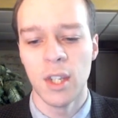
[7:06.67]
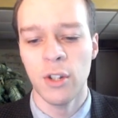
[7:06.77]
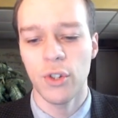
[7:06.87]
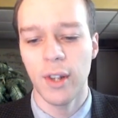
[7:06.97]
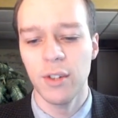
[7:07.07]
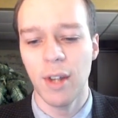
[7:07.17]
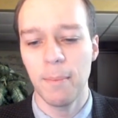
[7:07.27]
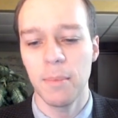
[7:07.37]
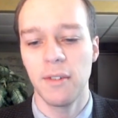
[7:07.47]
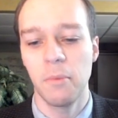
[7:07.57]
So that's what
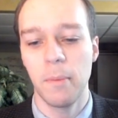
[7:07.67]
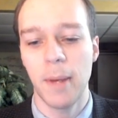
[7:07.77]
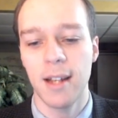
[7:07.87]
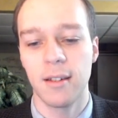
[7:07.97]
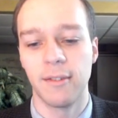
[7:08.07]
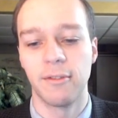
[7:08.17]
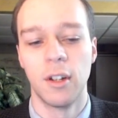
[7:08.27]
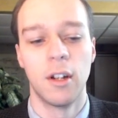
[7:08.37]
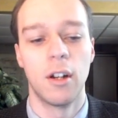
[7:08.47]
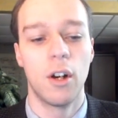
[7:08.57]
happens if we be passive.
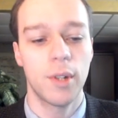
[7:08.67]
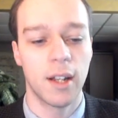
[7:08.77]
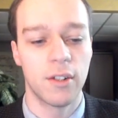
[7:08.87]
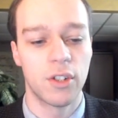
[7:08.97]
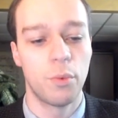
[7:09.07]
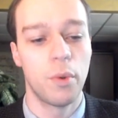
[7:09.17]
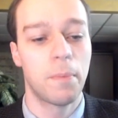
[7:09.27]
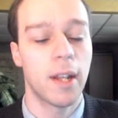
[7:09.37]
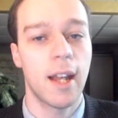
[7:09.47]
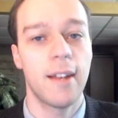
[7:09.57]
Okay, so we
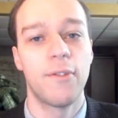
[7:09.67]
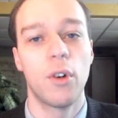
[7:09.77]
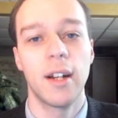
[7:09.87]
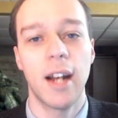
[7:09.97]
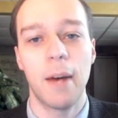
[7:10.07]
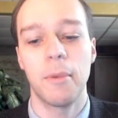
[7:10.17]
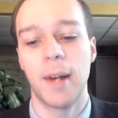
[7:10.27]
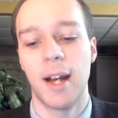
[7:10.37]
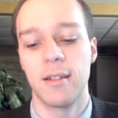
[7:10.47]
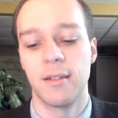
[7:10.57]
play a4 to not be
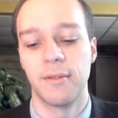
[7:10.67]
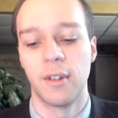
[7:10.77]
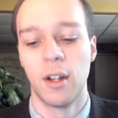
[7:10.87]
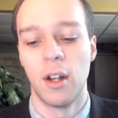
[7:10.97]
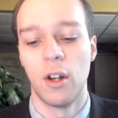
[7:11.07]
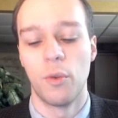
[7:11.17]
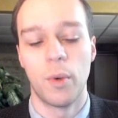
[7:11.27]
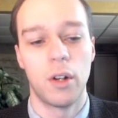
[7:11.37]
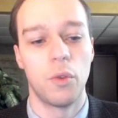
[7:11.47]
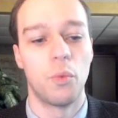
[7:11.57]
passive.
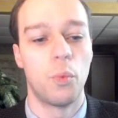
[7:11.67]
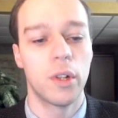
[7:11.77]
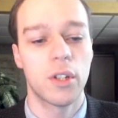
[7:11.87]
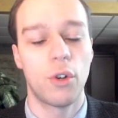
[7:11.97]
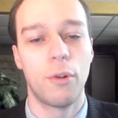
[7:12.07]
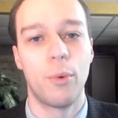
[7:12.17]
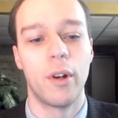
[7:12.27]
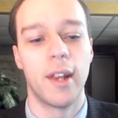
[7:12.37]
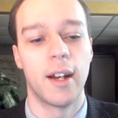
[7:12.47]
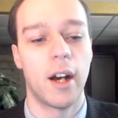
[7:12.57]
Well, what's the whole
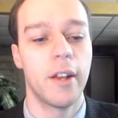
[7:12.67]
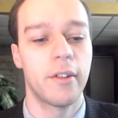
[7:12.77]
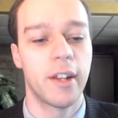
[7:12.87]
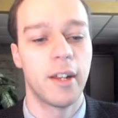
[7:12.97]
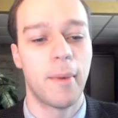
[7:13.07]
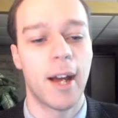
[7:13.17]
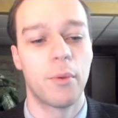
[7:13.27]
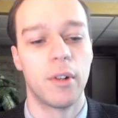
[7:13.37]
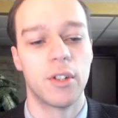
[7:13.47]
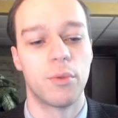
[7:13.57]
point of that, other than the
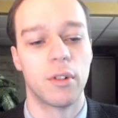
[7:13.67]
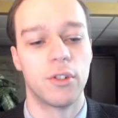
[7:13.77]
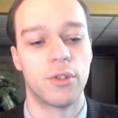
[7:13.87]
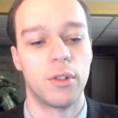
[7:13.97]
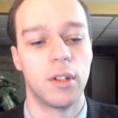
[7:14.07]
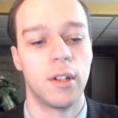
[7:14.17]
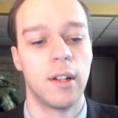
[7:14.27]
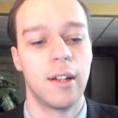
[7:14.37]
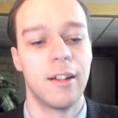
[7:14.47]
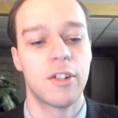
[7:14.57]
backwardness we're controlling?
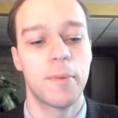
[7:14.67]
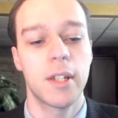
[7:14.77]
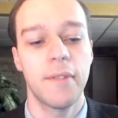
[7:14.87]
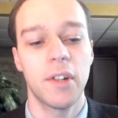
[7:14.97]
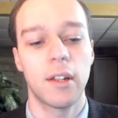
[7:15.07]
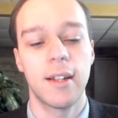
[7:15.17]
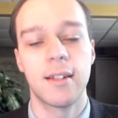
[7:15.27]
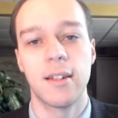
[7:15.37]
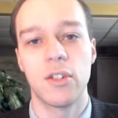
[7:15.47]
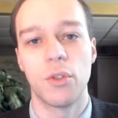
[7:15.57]
Specifically, it's
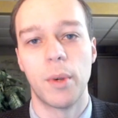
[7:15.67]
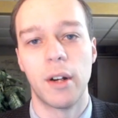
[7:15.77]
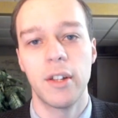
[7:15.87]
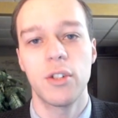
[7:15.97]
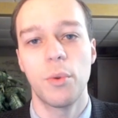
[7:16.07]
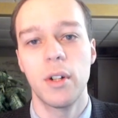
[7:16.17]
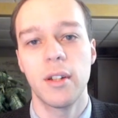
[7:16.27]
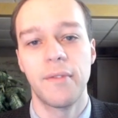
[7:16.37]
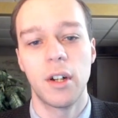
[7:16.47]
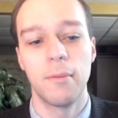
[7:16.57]
this square. This square is a
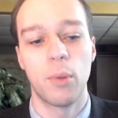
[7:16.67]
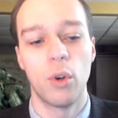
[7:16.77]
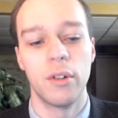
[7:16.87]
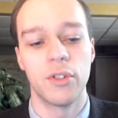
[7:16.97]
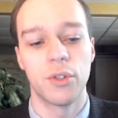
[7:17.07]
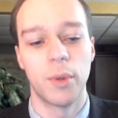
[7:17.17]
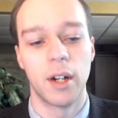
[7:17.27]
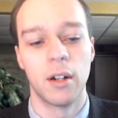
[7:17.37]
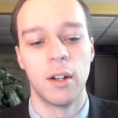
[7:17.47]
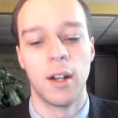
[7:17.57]
very important
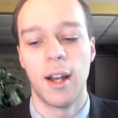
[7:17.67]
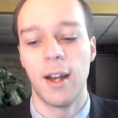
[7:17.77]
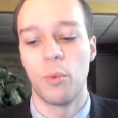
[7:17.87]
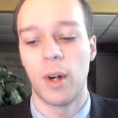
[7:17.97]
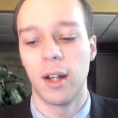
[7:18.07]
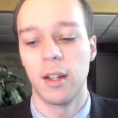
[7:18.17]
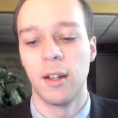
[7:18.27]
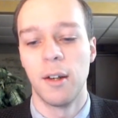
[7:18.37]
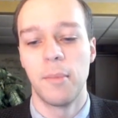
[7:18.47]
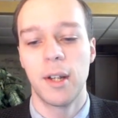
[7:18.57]
square. And why?
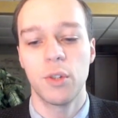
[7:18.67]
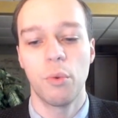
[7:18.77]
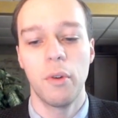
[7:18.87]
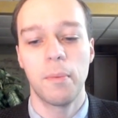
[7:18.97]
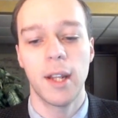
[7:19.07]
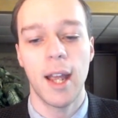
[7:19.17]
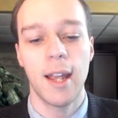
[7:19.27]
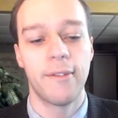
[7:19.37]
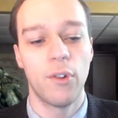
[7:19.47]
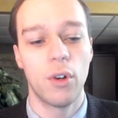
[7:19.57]
Because when we play
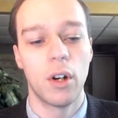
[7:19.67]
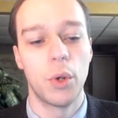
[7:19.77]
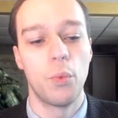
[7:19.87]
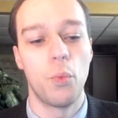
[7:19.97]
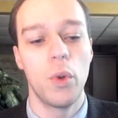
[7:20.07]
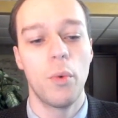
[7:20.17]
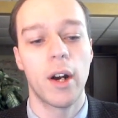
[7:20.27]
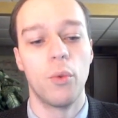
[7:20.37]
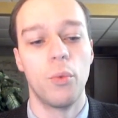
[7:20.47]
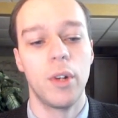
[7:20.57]
a4, we want
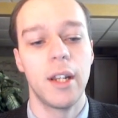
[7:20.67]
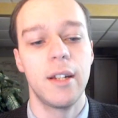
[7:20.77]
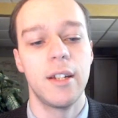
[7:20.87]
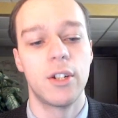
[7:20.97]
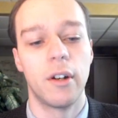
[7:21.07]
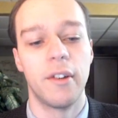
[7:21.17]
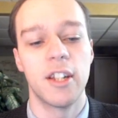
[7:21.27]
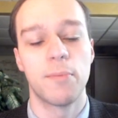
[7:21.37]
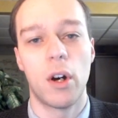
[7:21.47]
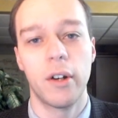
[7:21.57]
to really deter this
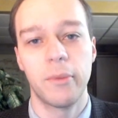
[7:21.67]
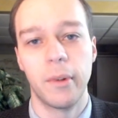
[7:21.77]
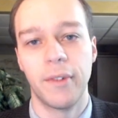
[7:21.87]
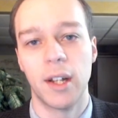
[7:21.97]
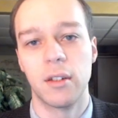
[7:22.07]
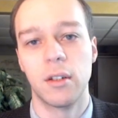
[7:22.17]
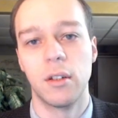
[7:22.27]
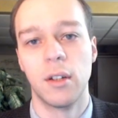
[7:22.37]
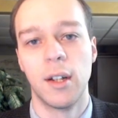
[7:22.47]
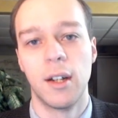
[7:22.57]
pawn from advancing.
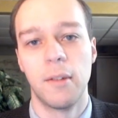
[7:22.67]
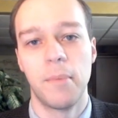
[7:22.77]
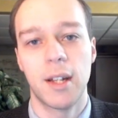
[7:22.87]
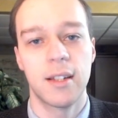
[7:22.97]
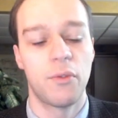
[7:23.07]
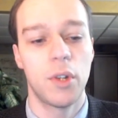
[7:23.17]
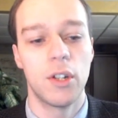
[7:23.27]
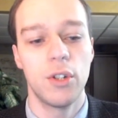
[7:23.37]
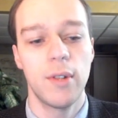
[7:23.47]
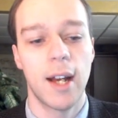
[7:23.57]
Because if we can
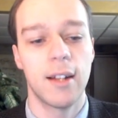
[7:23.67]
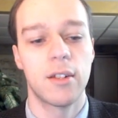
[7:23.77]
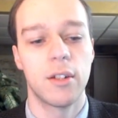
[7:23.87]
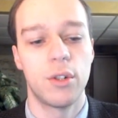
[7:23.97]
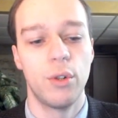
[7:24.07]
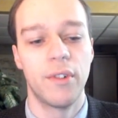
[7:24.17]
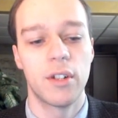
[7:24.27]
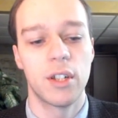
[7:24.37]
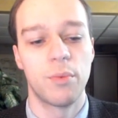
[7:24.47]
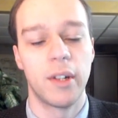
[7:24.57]
do that, it's the 2
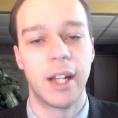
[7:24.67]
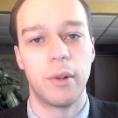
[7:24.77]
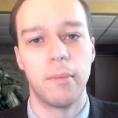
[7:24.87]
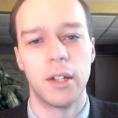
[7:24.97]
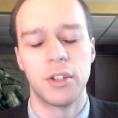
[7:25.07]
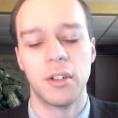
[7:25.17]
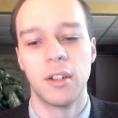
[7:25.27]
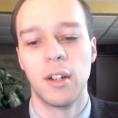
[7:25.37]
versus 1 that we mentioned.